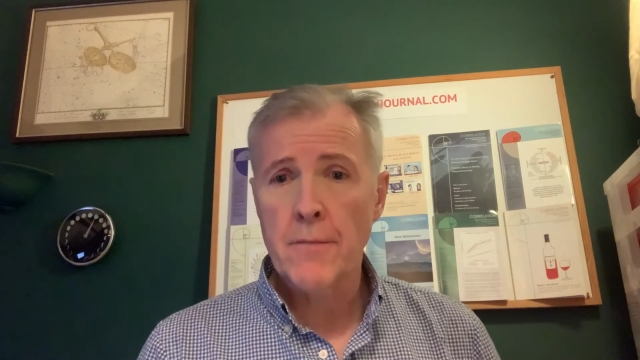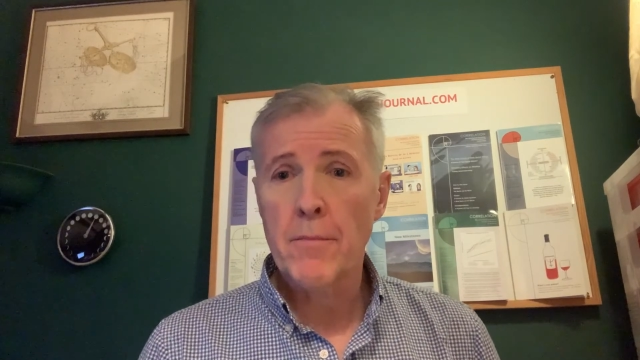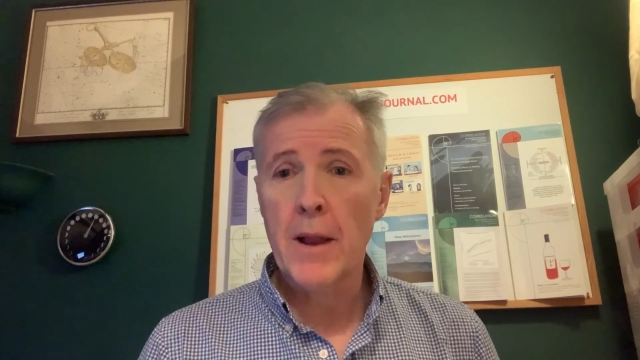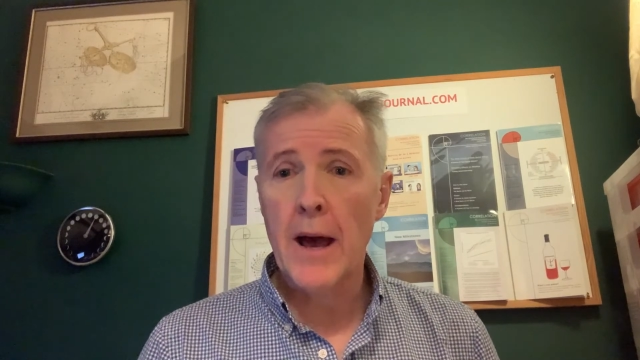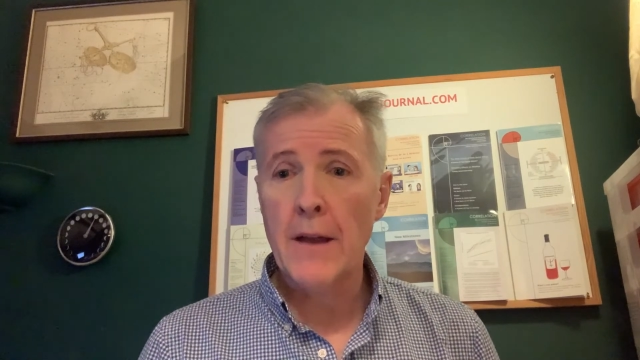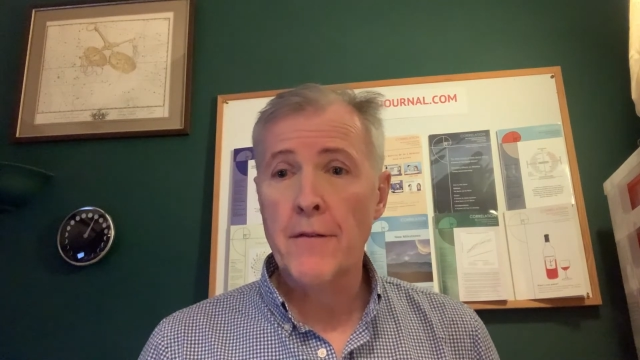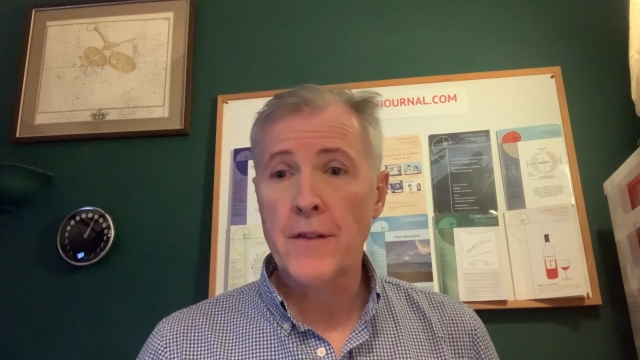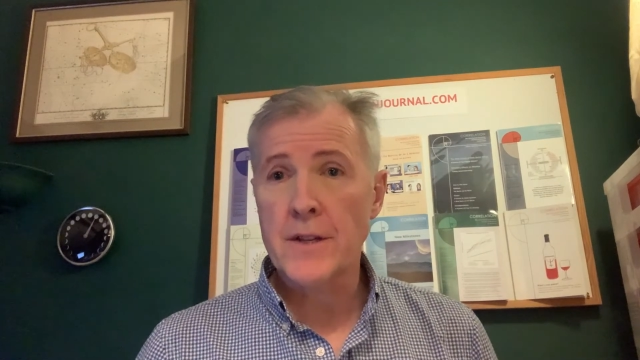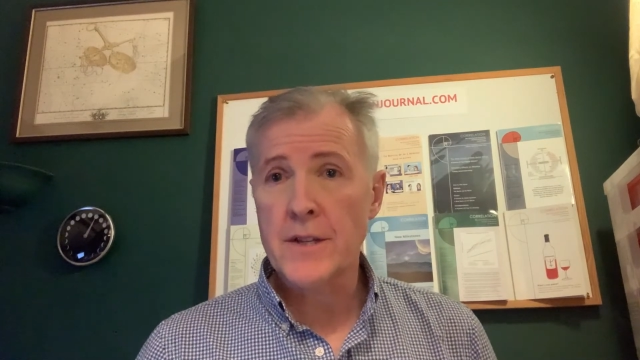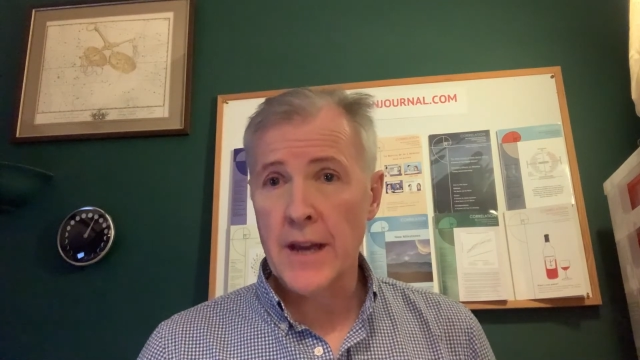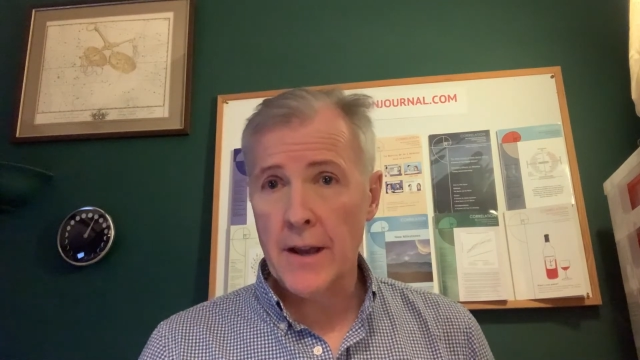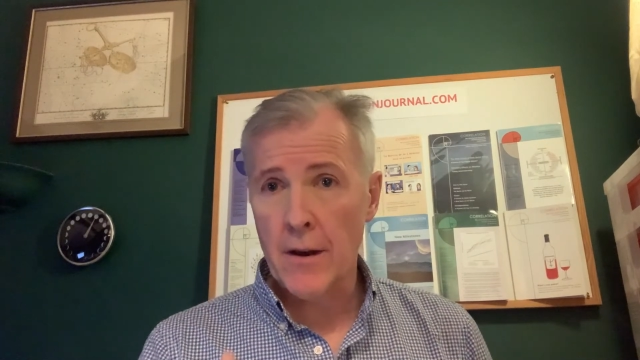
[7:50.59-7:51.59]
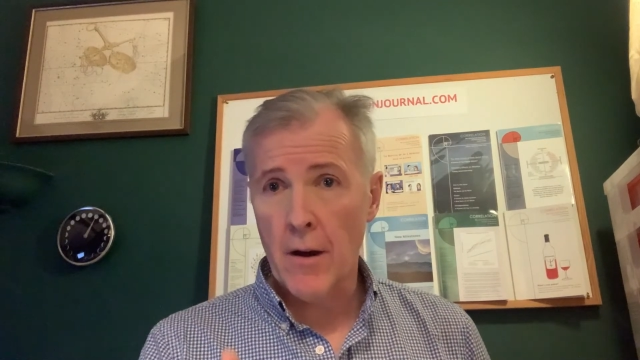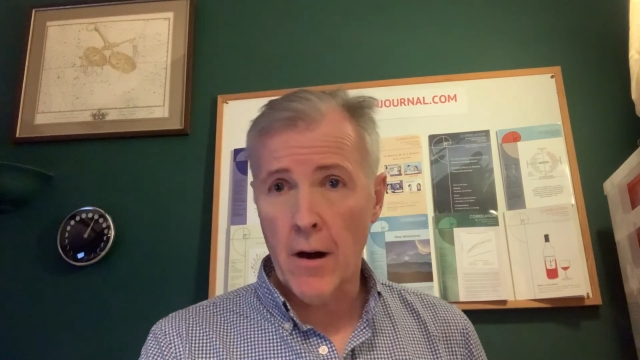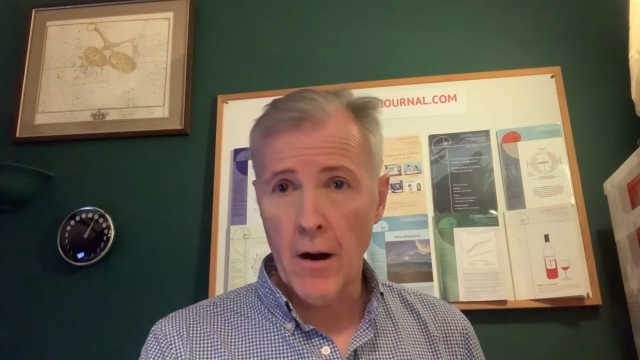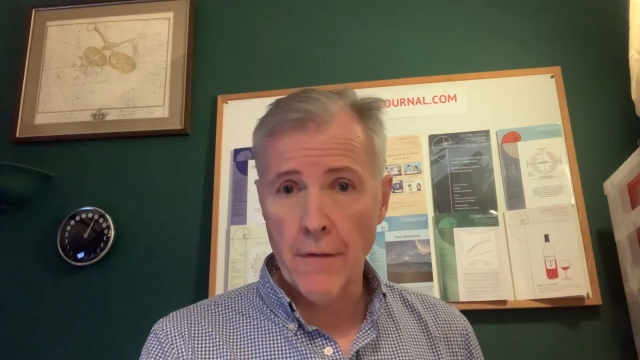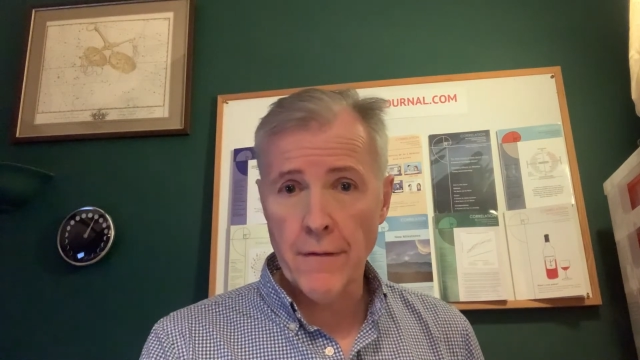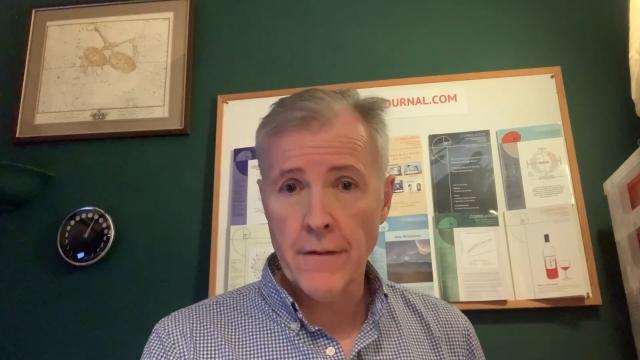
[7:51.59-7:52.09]
planned for the second
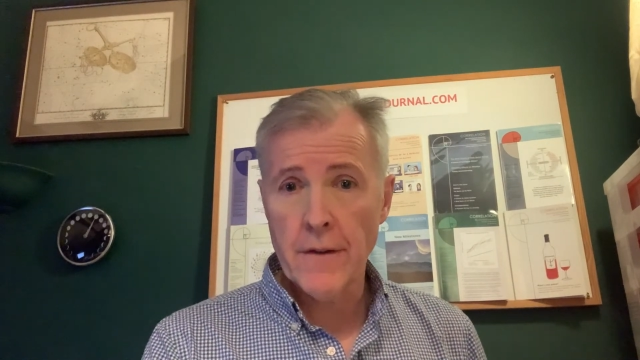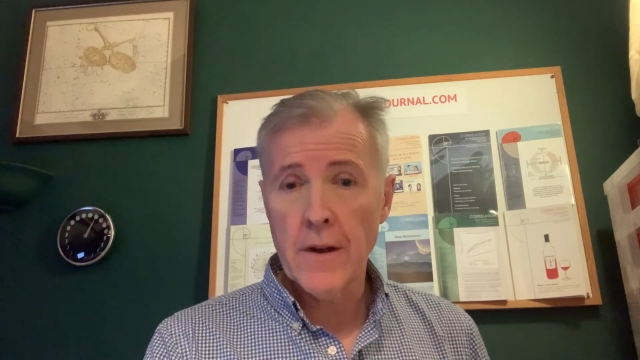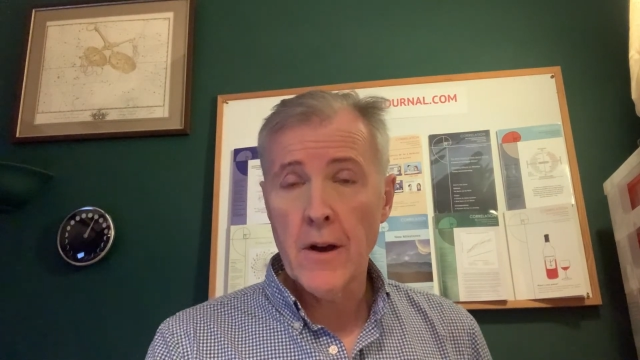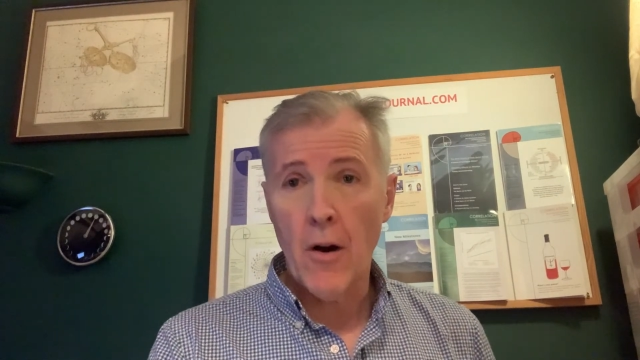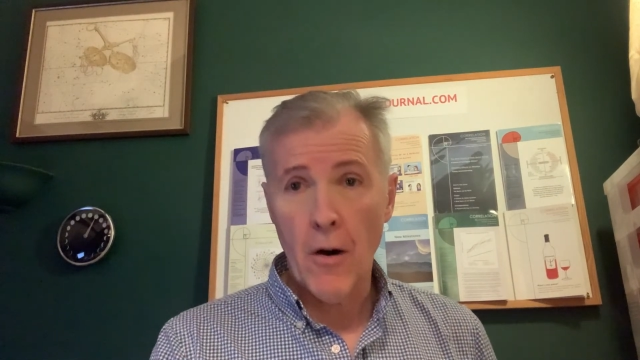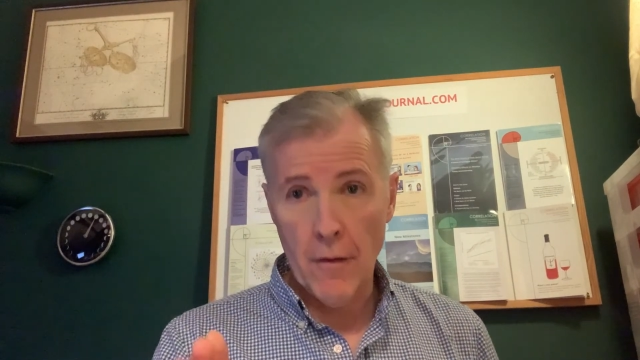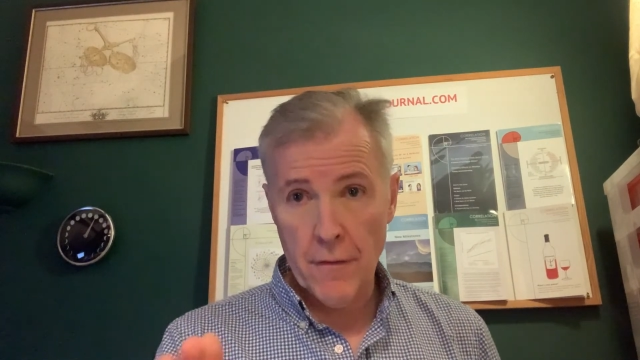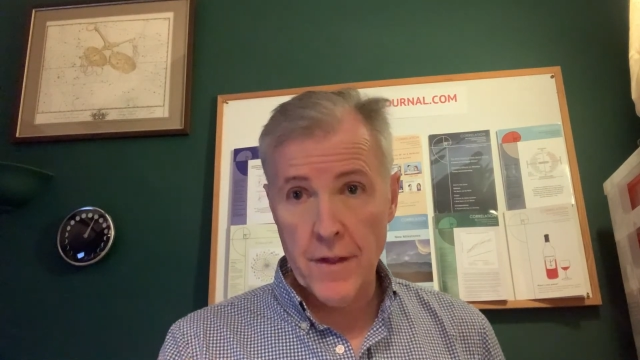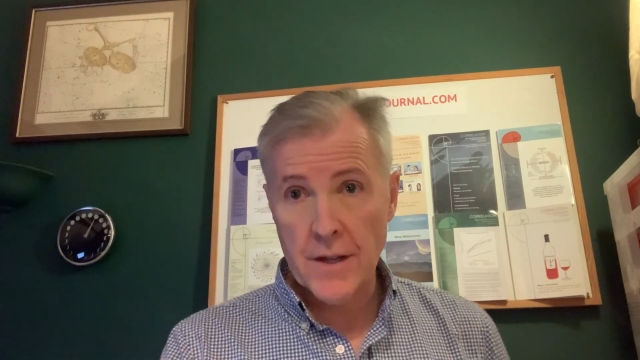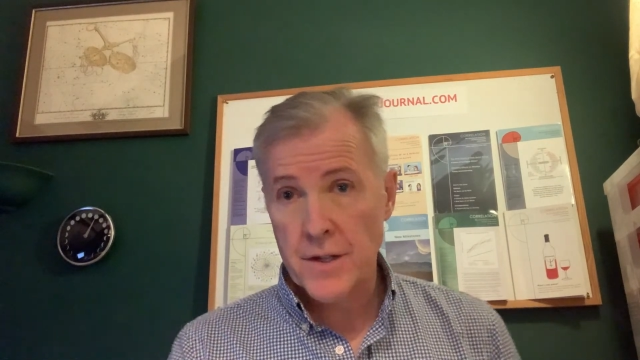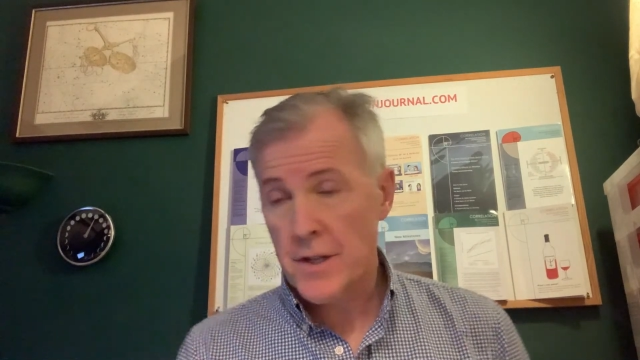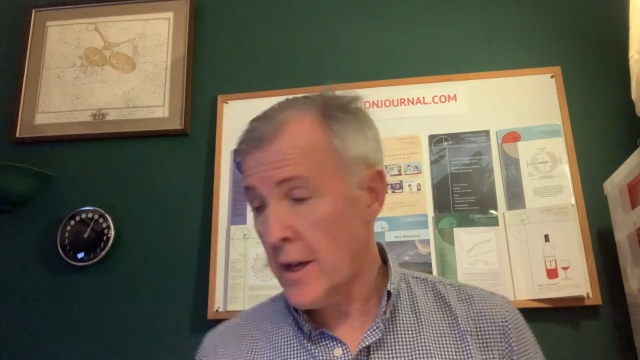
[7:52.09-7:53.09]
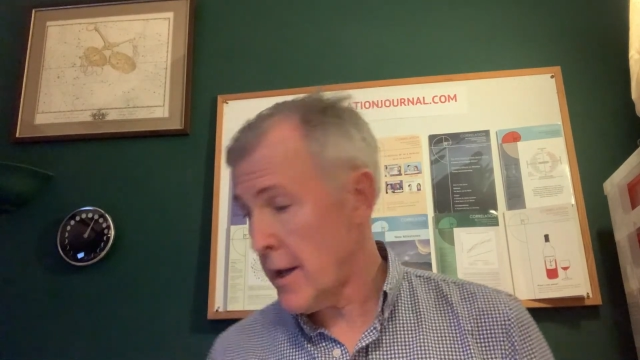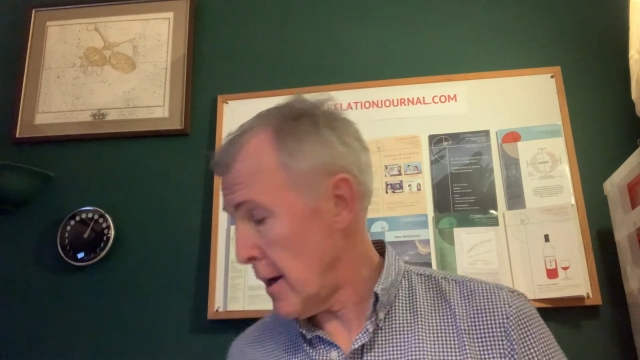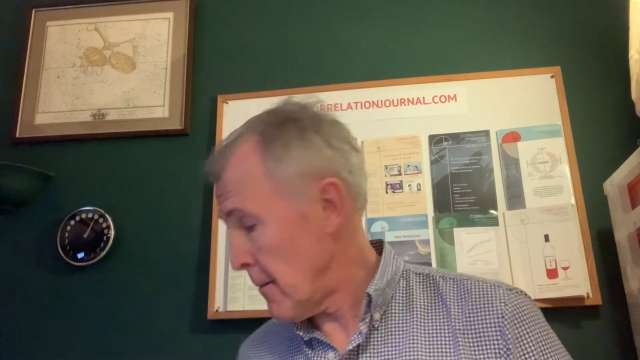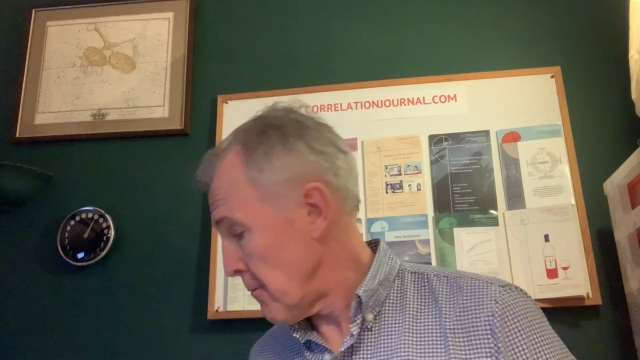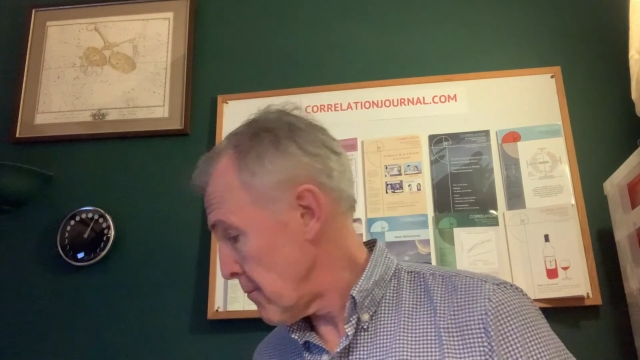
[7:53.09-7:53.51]
half of this year.